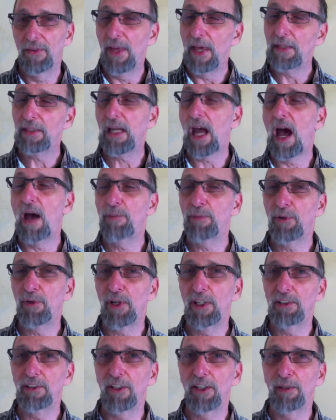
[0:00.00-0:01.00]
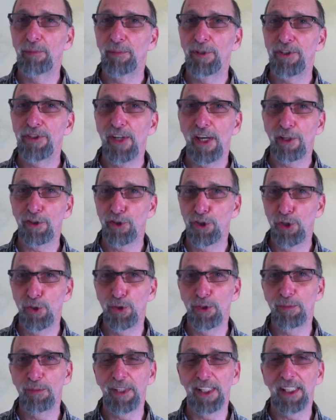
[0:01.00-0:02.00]
That copyright law protects
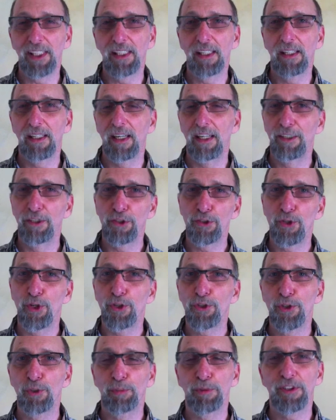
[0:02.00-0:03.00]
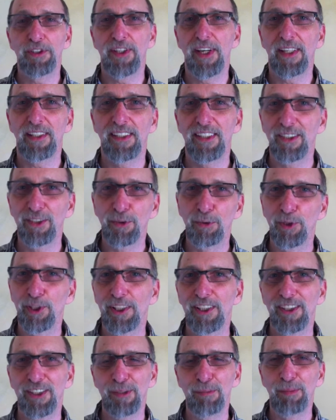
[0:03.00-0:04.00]
you and me, and it's also protecting the
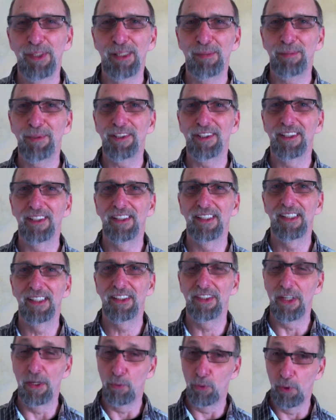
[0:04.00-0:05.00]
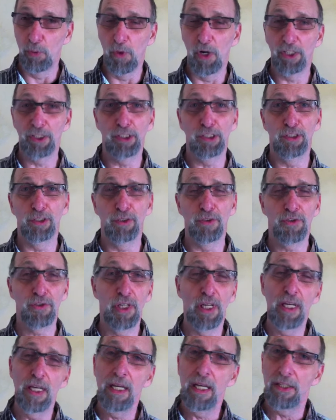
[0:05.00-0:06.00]
work of the people that we want to
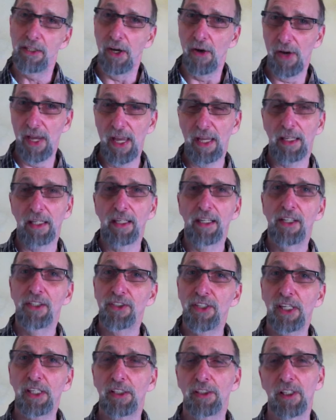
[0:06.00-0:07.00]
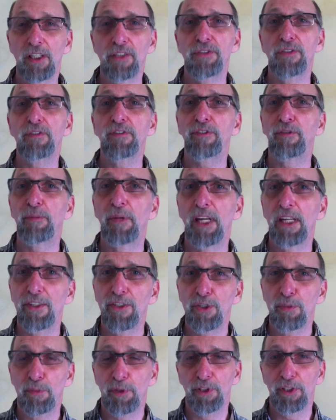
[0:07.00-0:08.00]
use. Now, hey, take a lesson from my
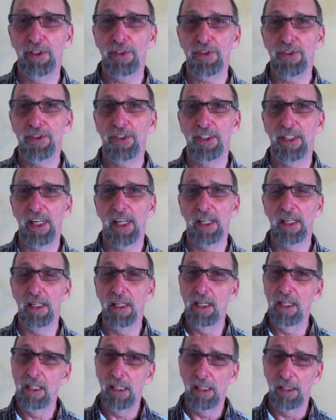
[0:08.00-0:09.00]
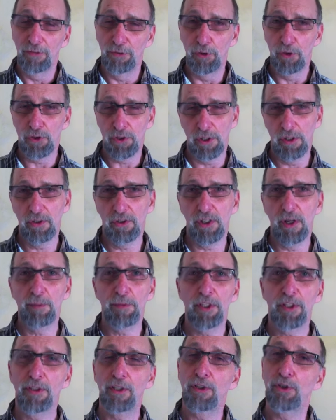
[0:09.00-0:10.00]
experience today. If you see
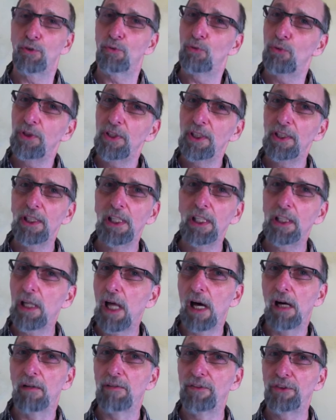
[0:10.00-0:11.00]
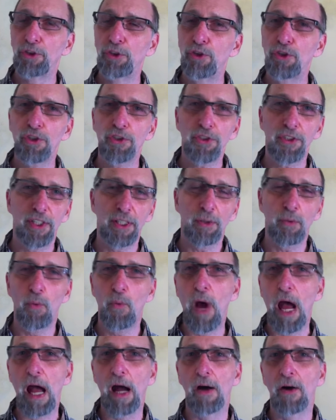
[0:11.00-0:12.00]
something that you really love and you just think,
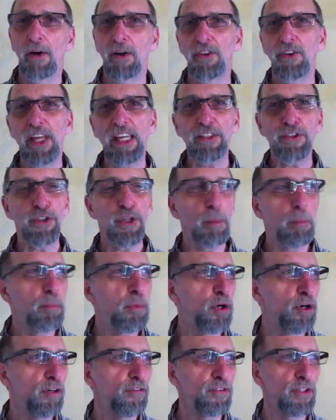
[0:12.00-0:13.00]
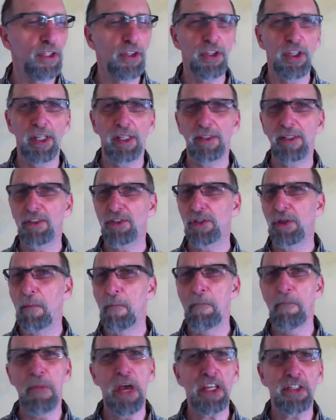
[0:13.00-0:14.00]
wow, that's the perfect thing, that's the
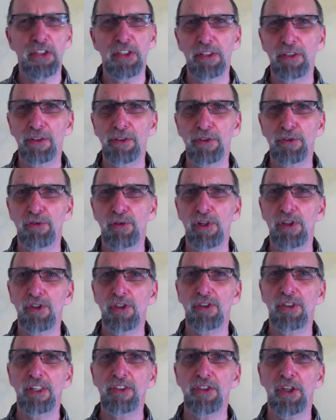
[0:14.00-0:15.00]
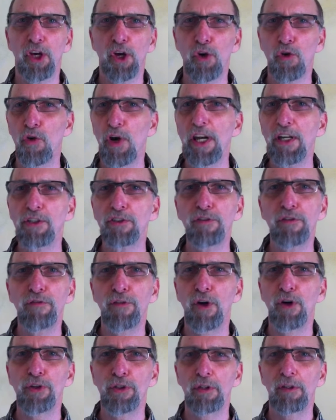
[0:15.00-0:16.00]
best illustration, that's the
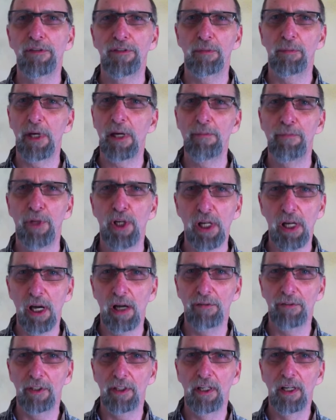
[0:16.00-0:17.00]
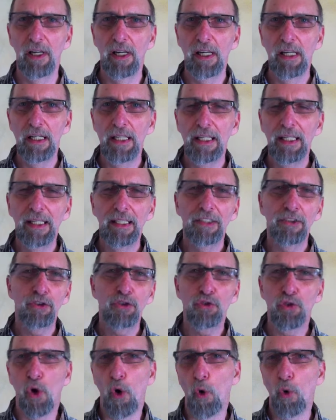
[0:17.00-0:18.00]
greatest photo for my book cover,
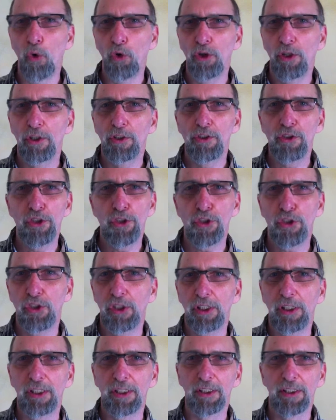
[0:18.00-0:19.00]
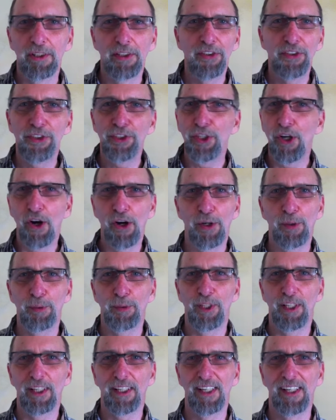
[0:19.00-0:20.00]
don't steal the
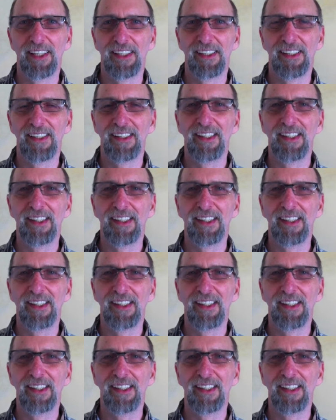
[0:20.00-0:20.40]
artwork.